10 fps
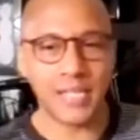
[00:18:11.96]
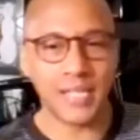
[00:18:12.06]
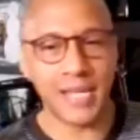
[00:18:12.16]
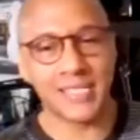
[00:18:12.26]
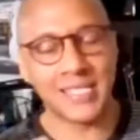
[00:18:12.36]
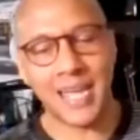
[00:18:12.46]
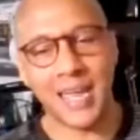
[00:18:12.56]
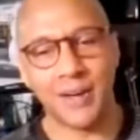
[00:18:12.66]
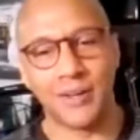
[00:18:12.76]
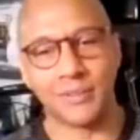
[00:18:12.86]
understand the
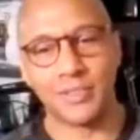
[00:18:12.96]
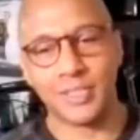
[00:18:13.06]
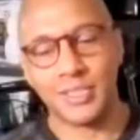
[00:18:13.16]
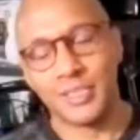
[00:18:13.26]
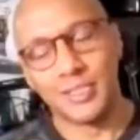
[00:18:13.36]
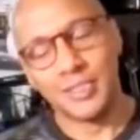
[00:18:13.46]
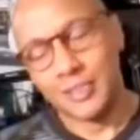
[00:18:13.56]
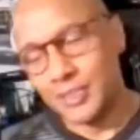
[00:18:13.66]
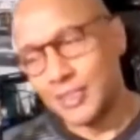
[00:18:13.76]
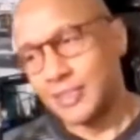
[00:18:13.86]
sound,
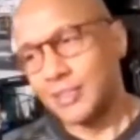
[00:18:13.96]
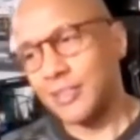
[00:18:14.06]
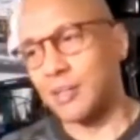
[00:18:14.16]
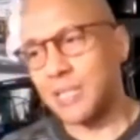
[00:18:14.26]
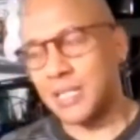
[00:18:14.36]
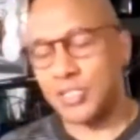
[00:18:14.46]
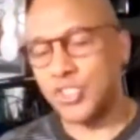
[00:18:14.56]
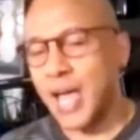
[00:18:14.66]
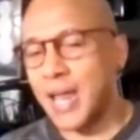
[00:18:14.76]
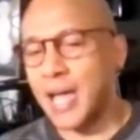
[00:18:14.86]

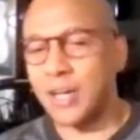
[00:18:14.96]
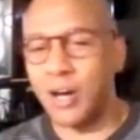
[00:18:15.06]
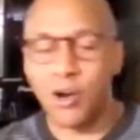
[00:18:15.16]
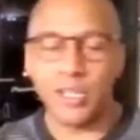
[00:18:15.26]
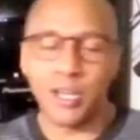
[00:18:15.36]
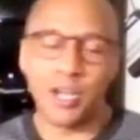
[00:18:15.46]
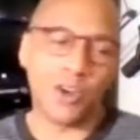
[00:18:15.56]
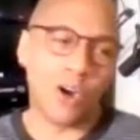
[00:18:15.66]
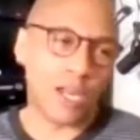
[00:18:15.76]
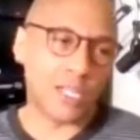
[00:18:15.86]
so shout out to all the
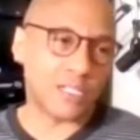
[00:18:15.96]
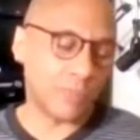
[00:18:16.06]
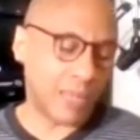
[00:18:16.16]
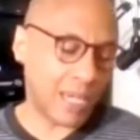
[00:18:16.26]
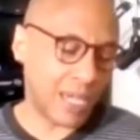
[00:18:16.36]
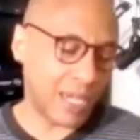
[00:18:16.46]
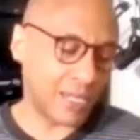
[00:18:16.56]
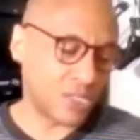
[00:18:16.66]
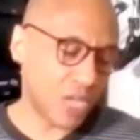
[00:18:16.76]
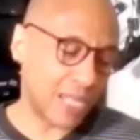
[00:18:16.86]
young artists,
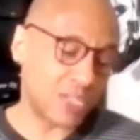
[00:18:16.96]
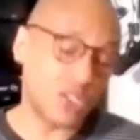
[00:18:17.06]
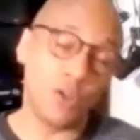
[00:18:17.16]
man, and shout out